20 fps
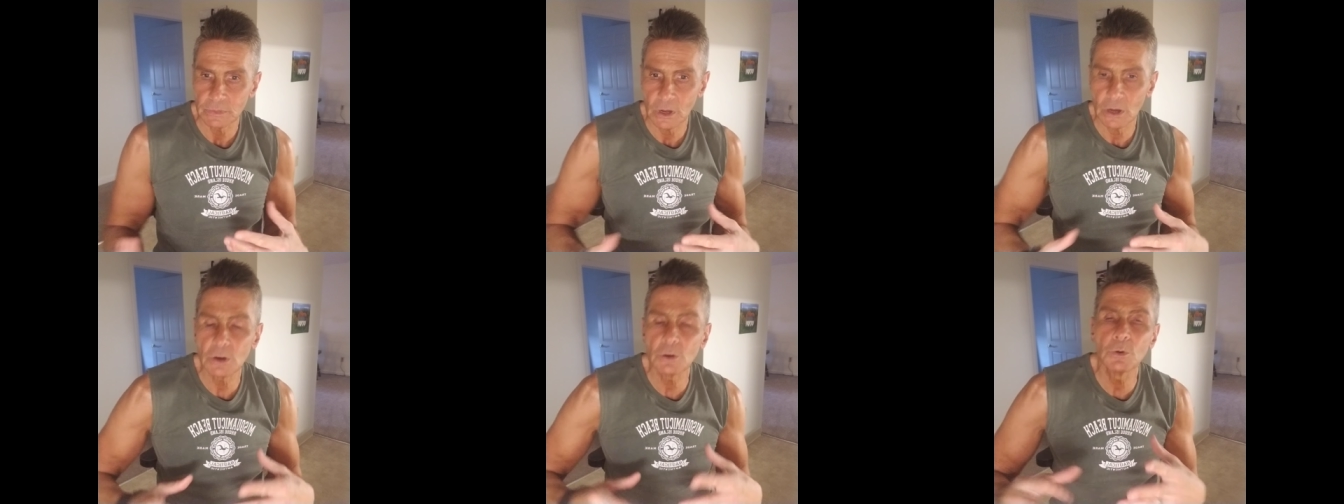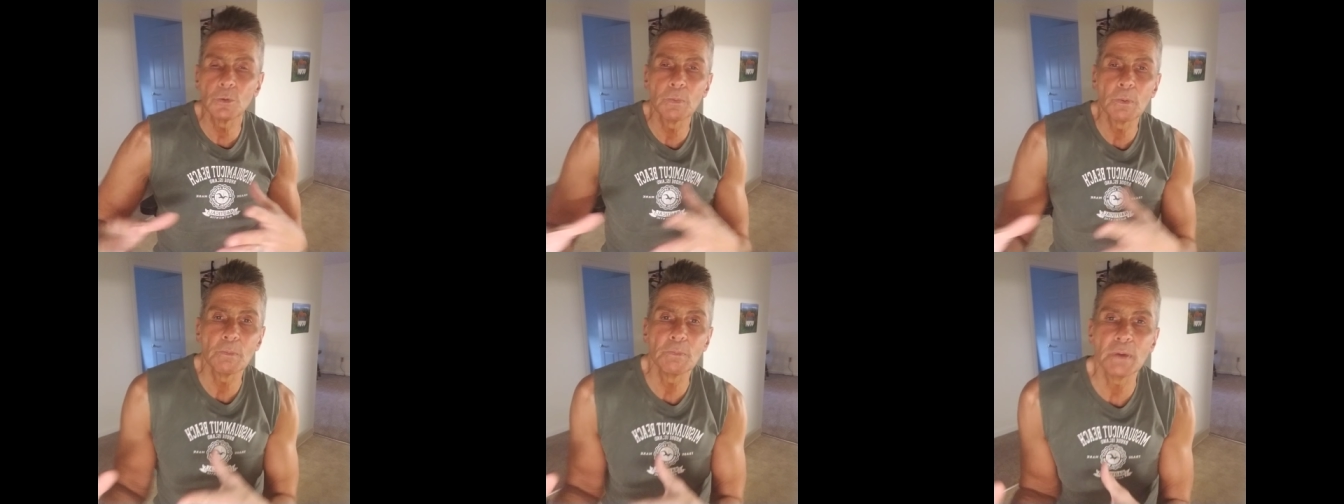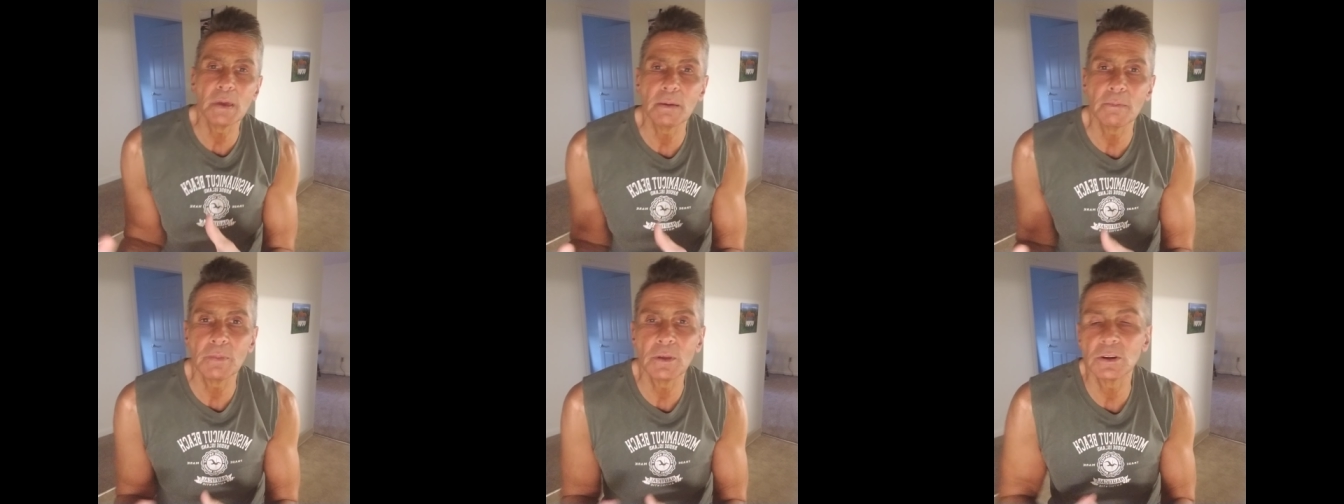a group of
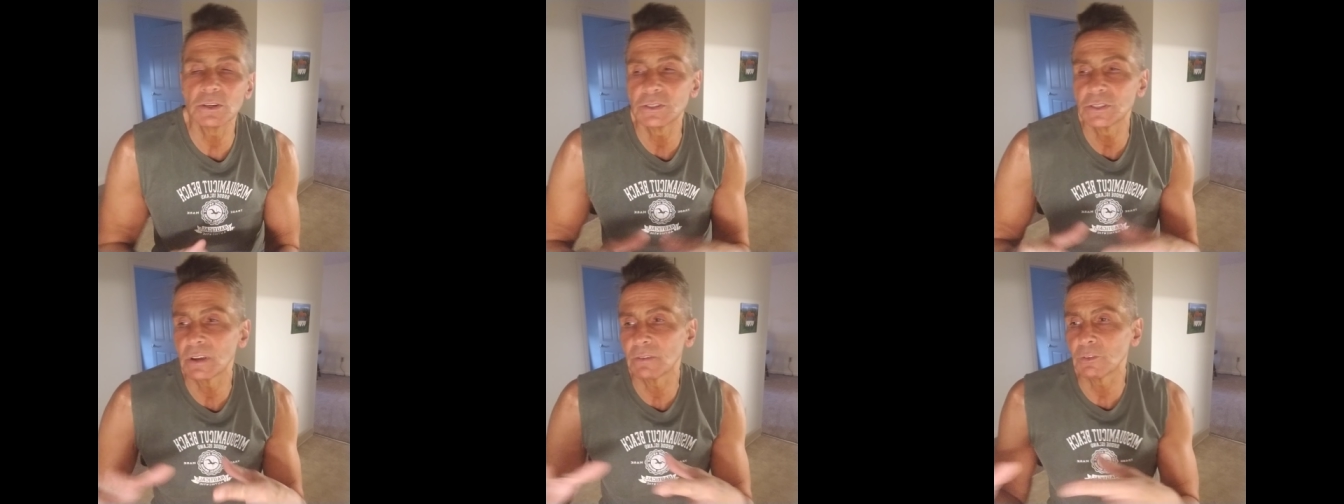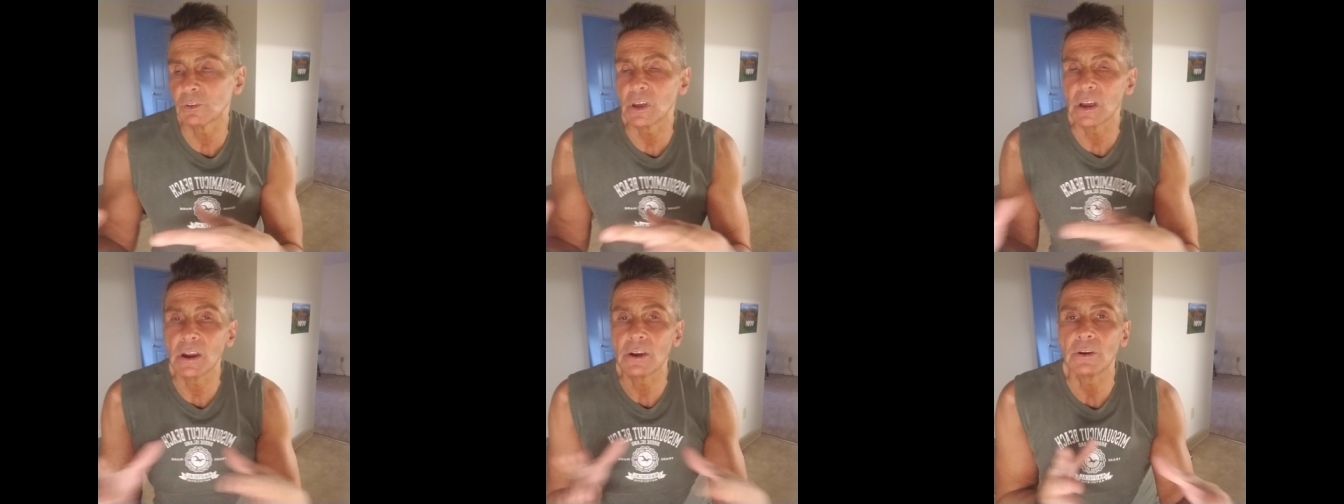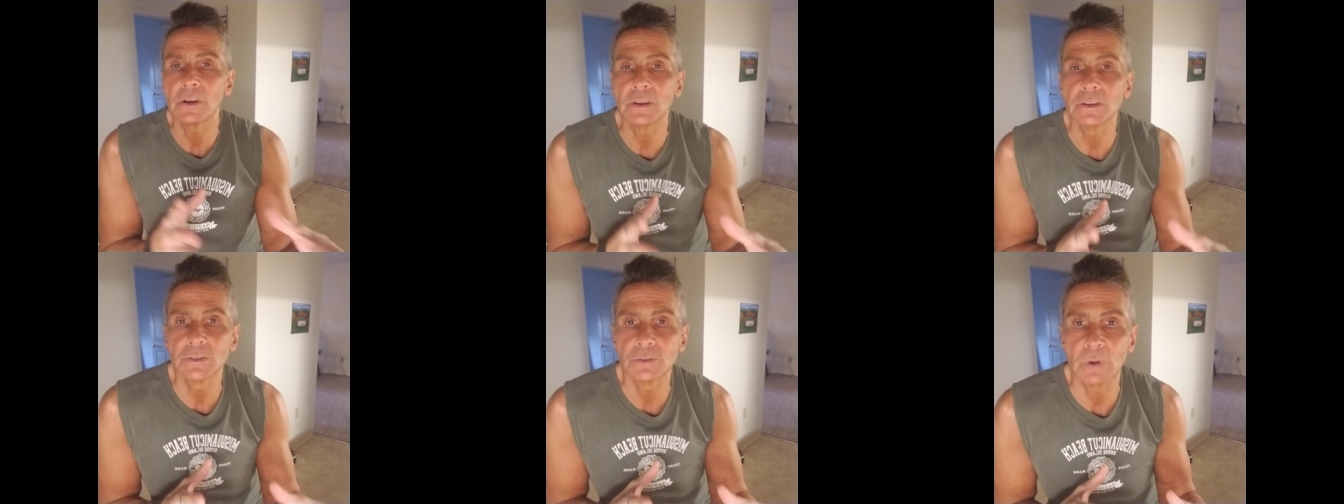people. There's several
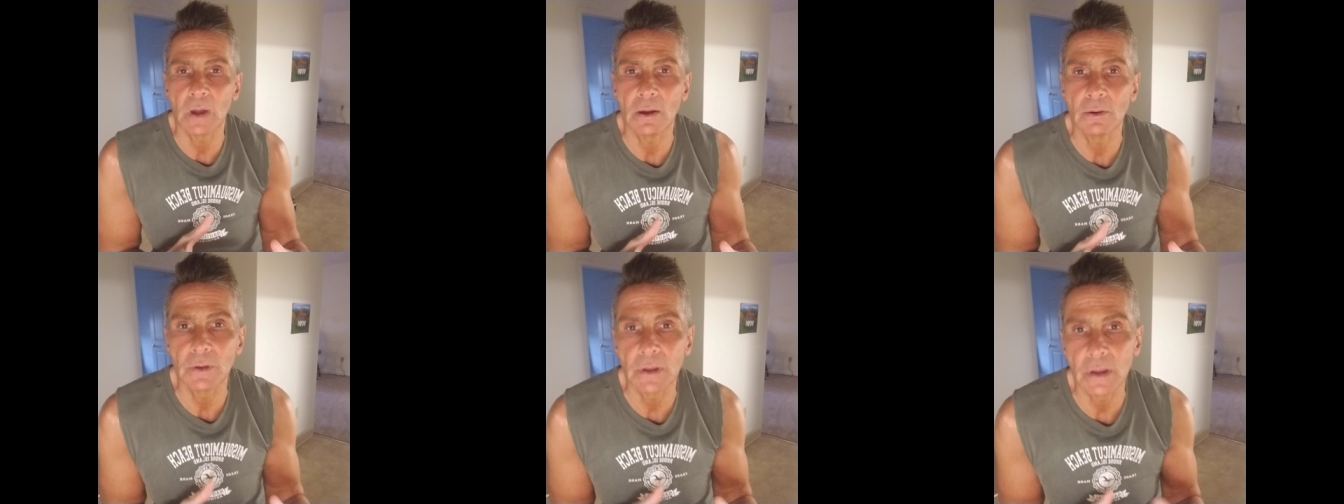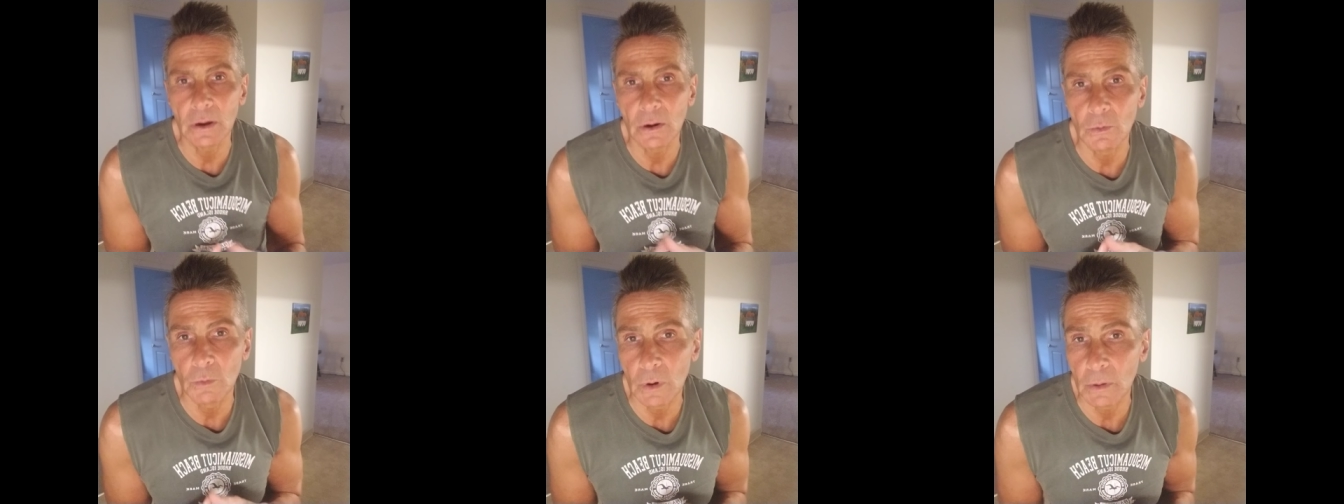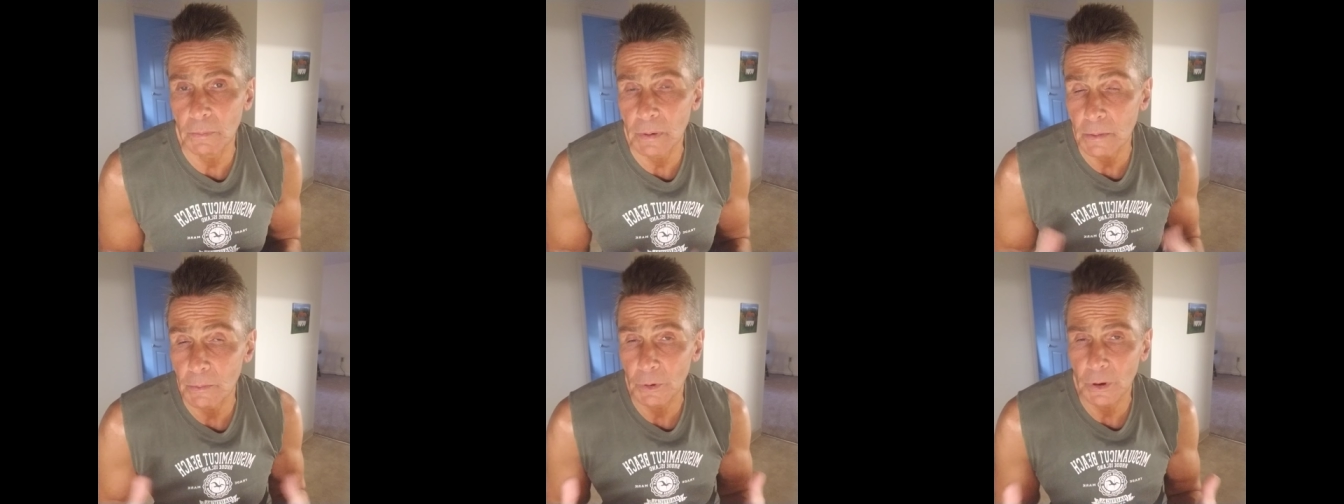areas around here where
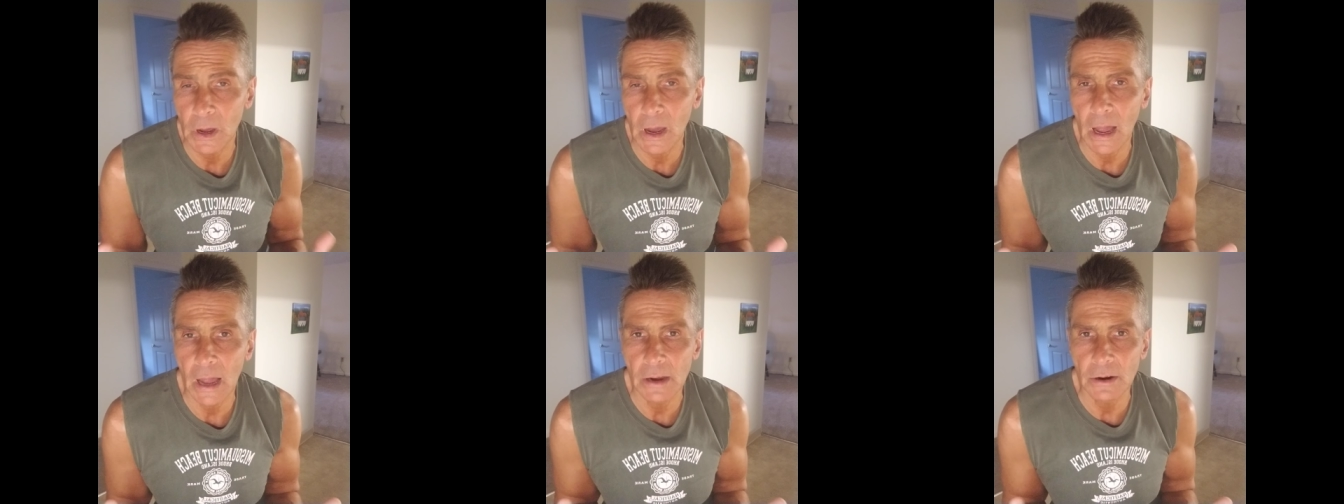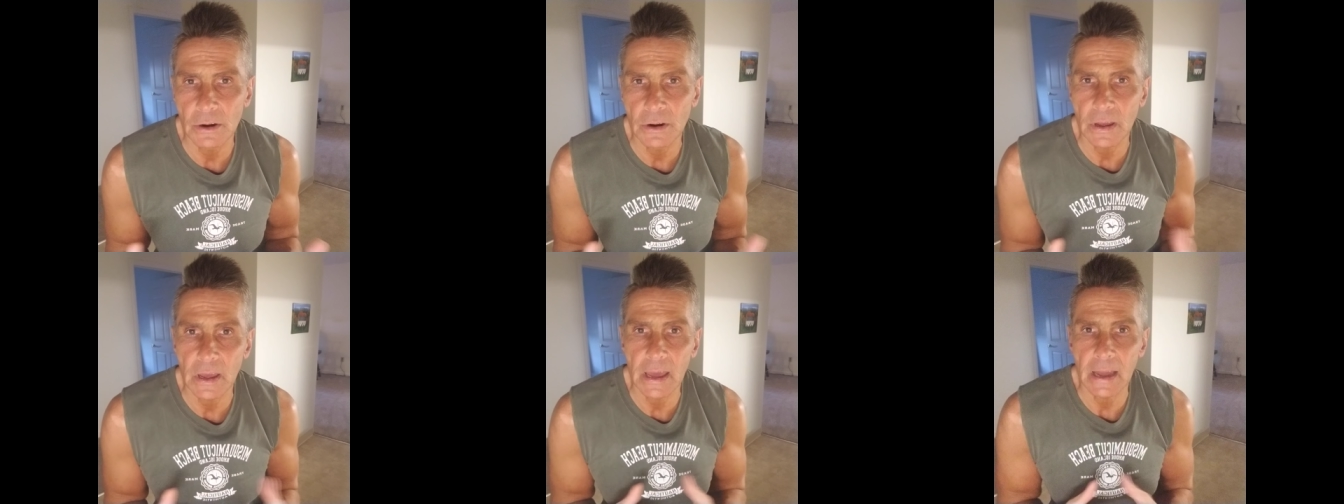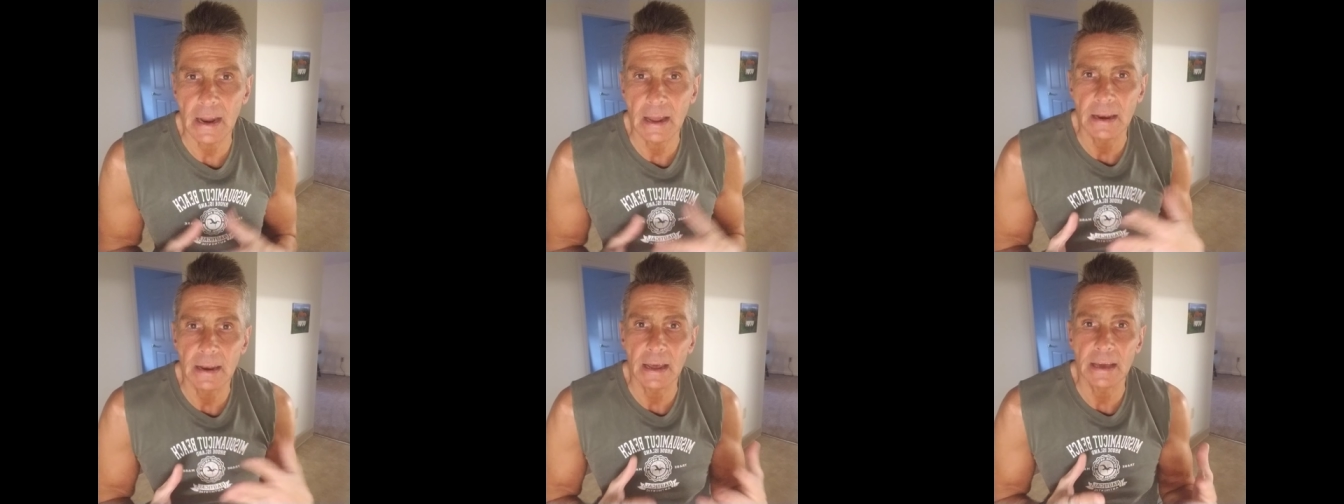people
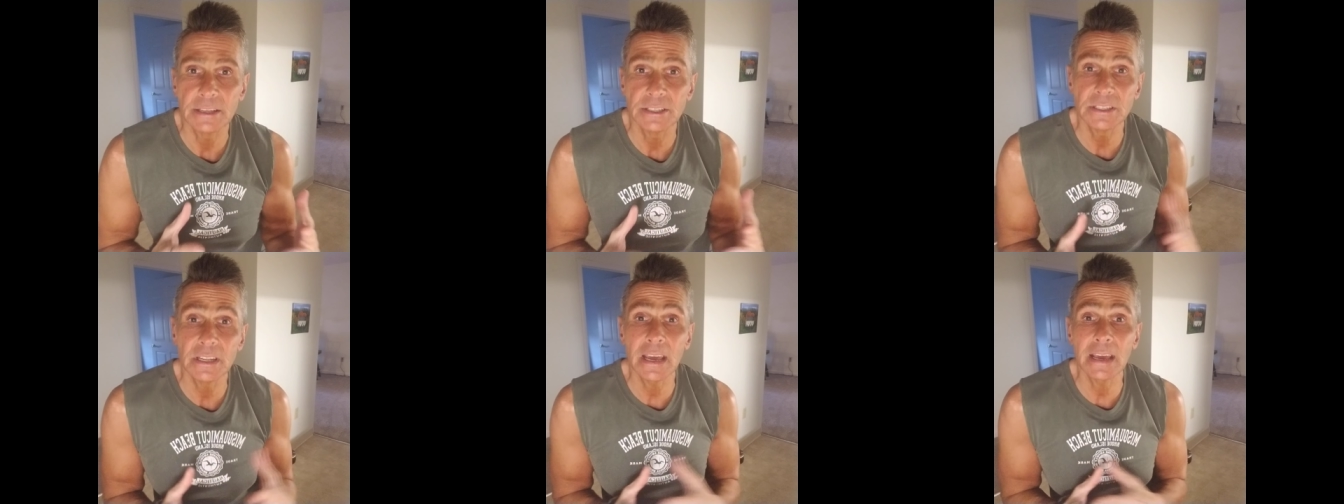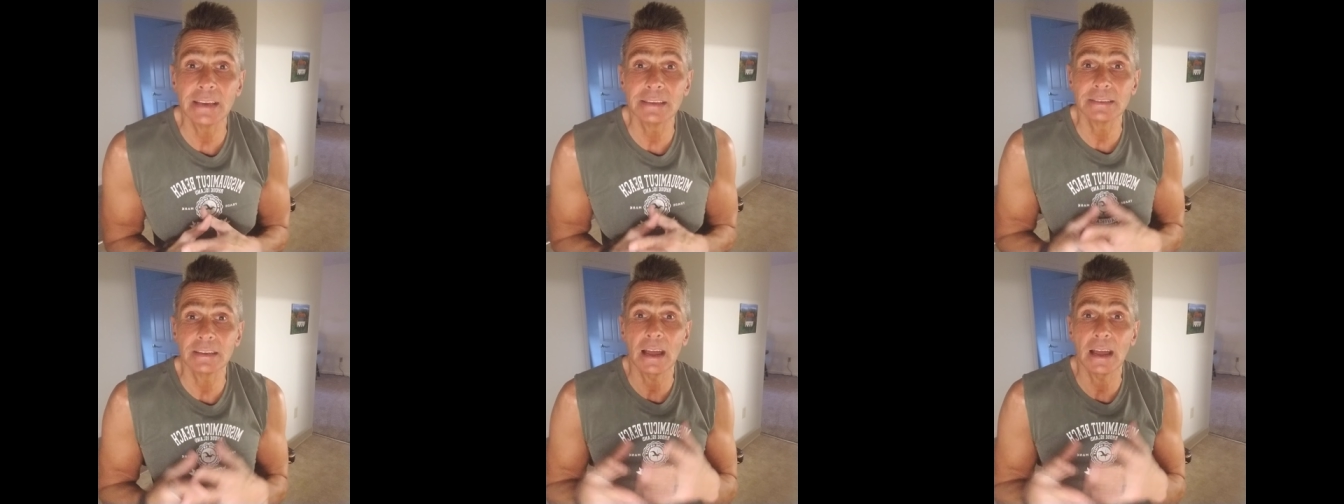congregate on nice days,